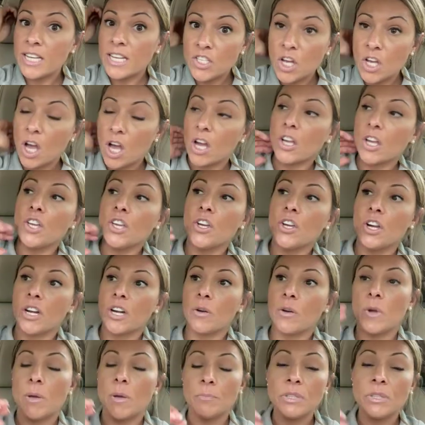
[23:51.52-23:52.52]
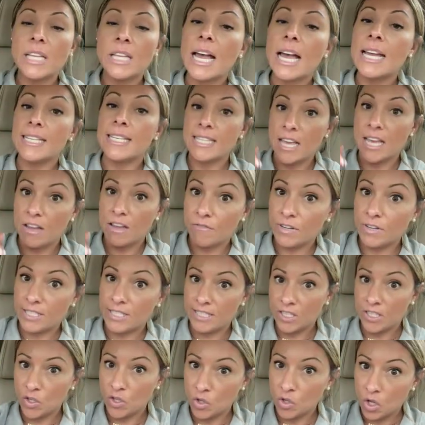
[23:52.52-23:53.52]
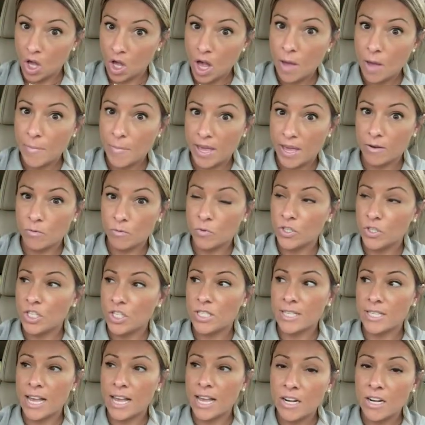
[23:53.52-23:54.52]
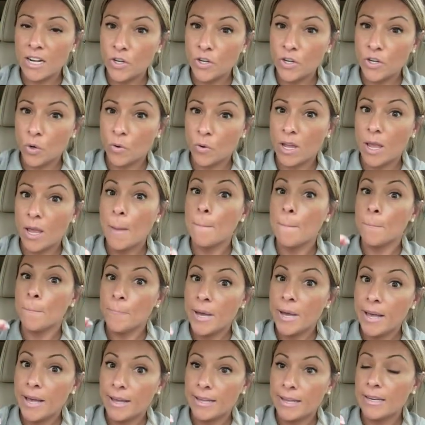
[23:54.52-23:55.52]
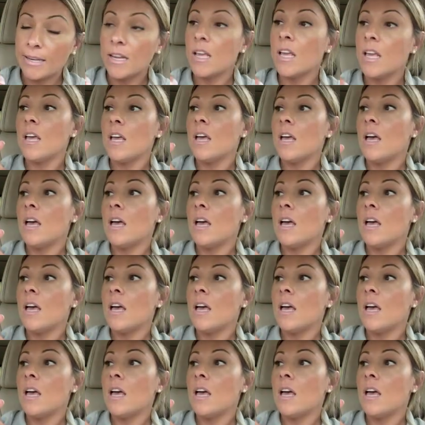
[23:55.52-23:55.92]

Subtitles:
TikTok, you're going to reply to every single comment, which is kind of annoying, but